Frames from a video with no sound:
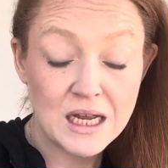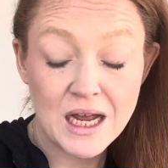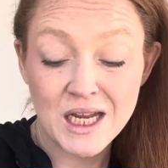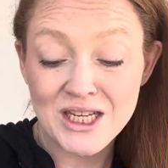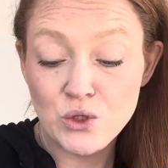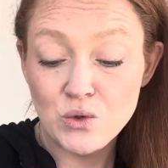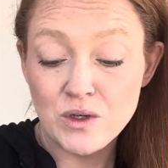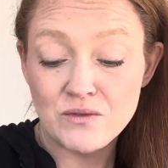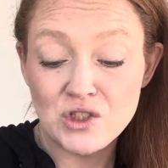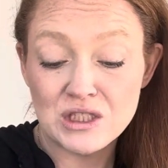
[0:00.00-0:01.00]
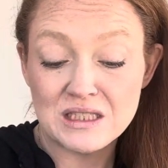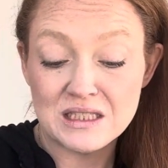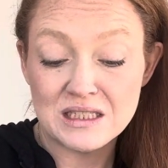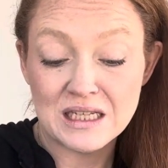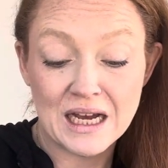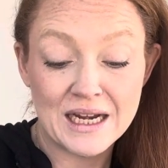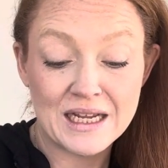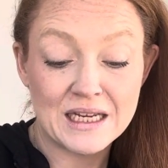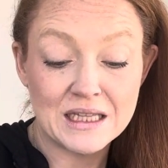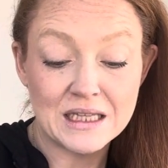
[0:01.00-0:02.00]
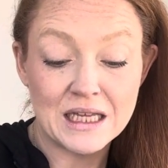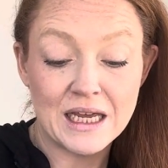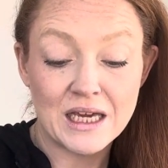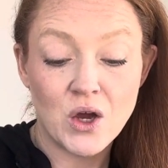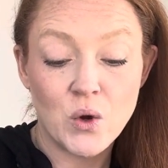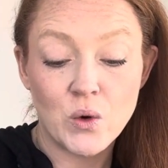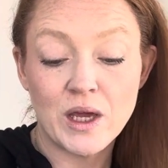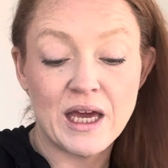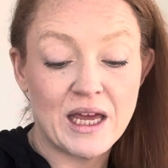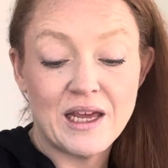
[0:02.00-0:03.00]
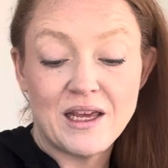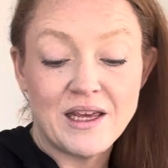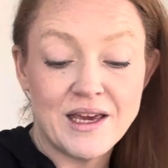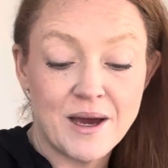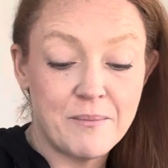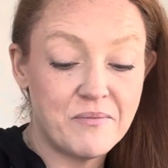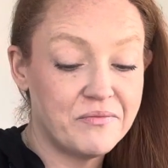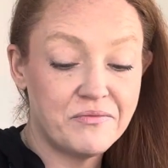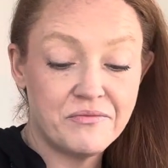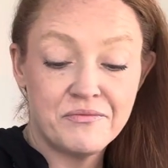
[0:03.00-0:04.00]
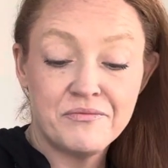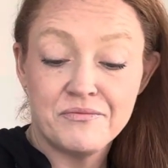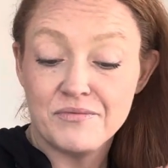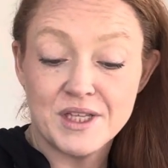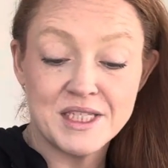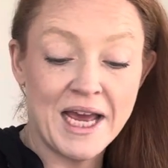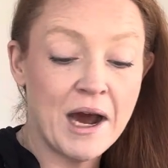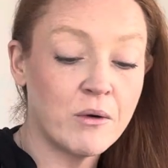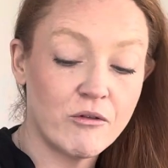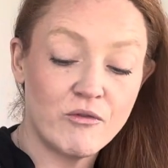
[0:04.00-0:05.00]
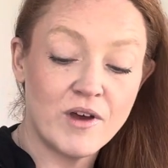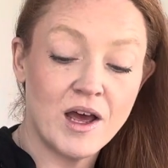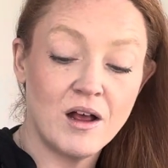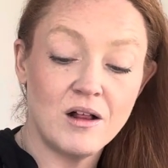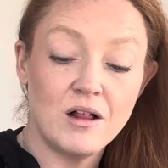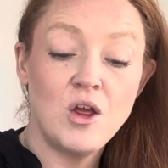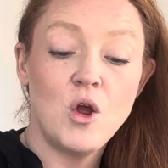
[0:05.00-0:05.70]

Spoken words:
and you have just decided like, okay, yep, the tower fell.